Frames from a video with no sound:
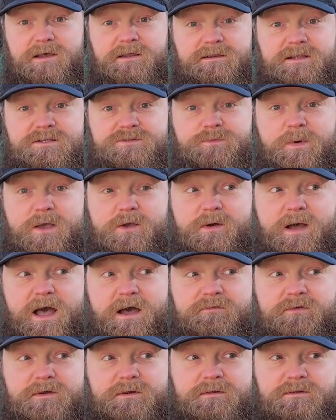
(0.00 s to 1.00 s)
This way you
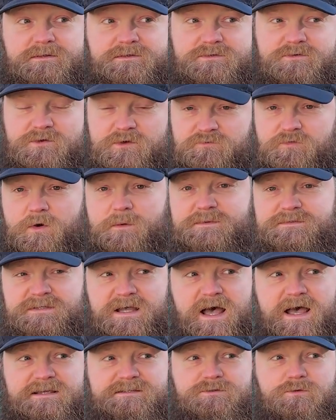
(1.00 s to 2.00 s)
have a uniform
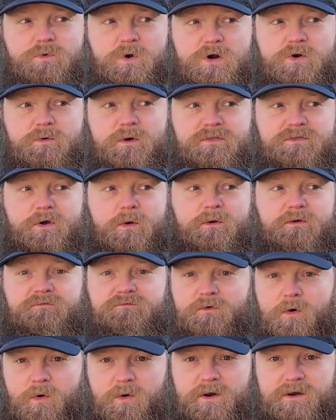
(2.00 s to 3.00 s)
size to work with going
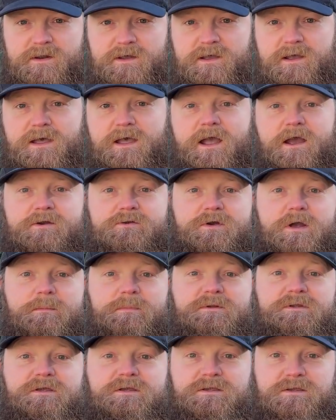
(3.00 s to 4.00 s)
forward, and you're
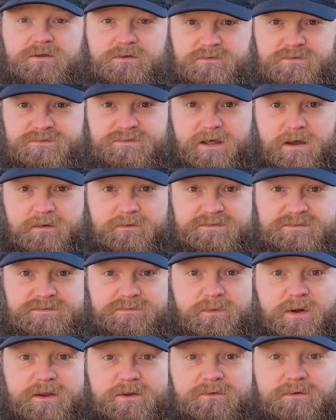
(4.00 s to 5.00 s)
able to use those
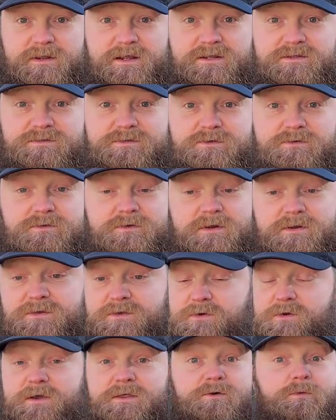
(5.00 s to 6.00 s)
when you need to
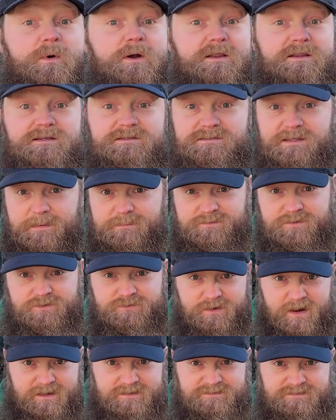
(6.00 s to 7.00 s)
do either one of these tips or
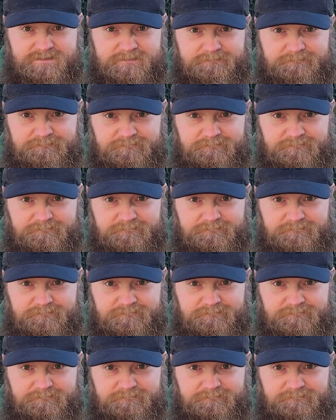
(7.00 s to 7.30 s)
tricks.